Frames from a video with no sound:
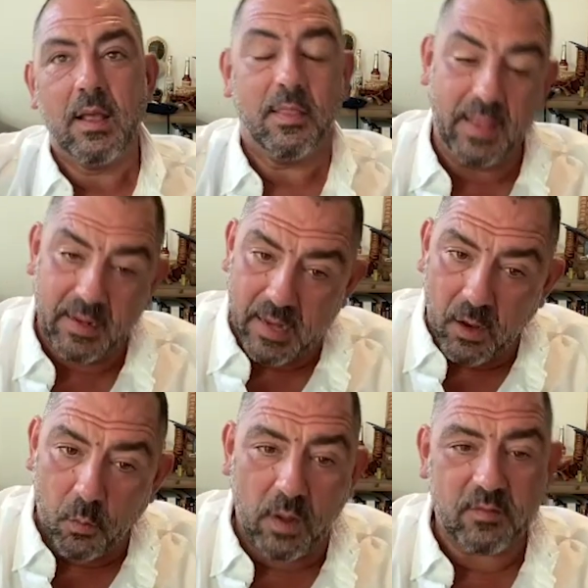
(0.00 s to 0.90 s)
they
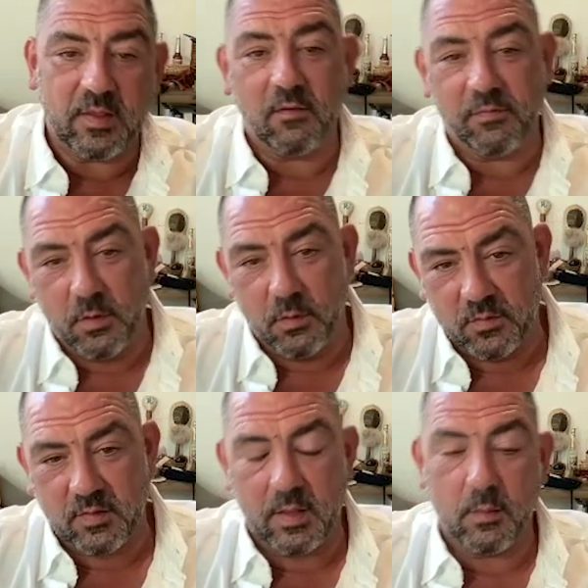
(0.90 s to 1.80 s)
now want cell
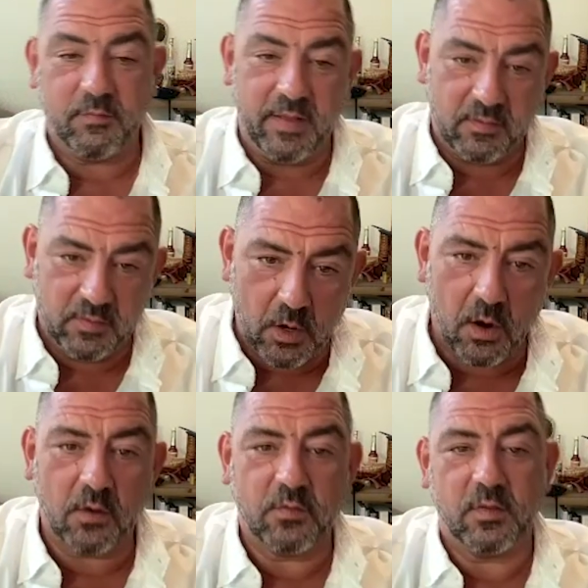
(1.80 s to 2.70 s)
phones and they want fancy
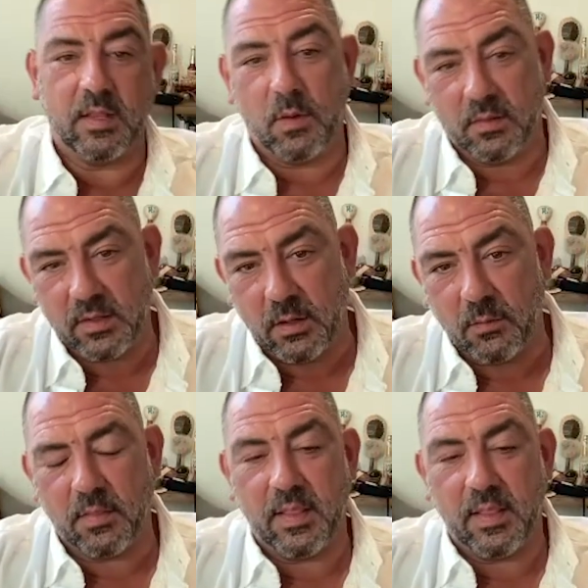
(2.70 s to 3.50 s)
cars and they want the